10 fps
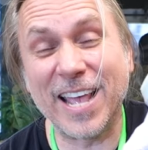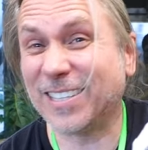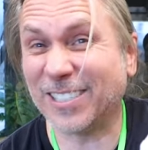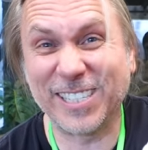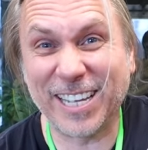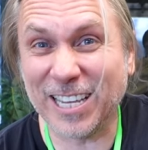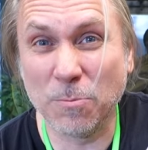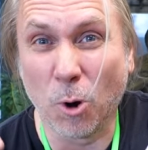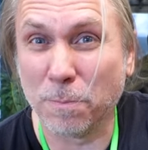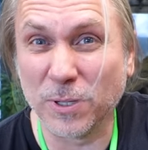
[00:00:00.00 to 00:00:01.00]
it doesn't get any
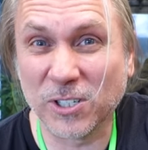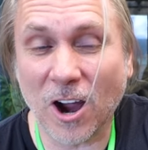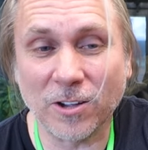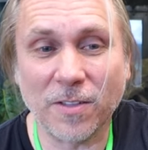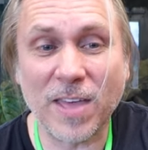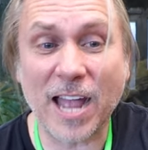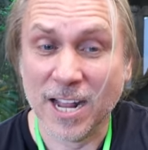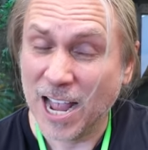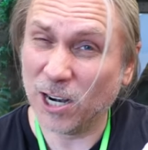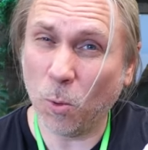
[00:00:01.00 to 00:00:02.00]
more bizarre than that.
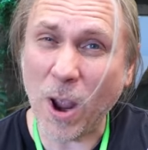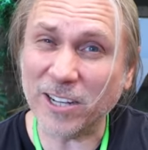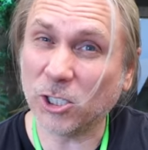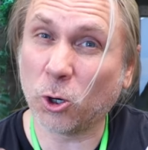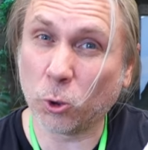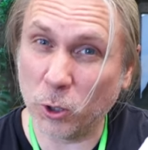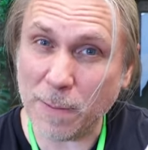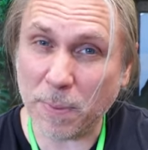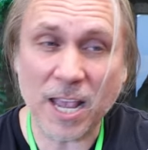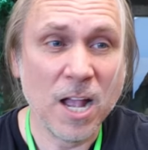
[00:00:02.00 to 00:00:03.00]
In a way it's
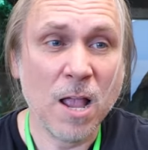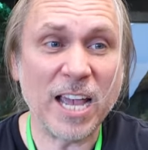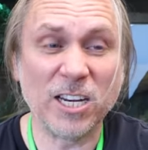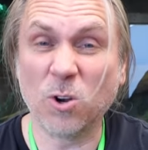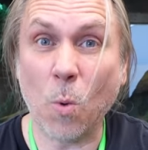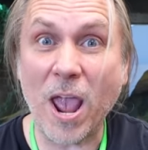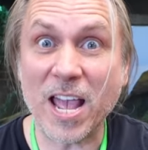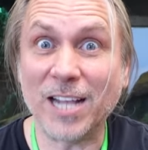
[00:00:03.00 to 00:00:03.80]
creepy, and in a way